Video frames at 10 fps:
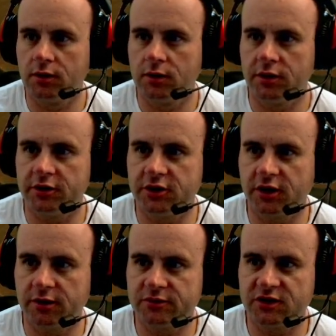He
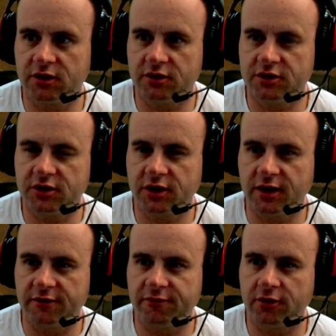chickened out
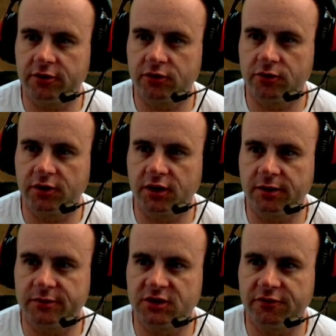of following through on getting
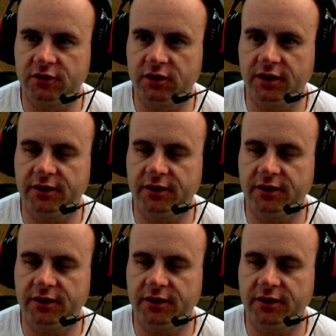himself a date.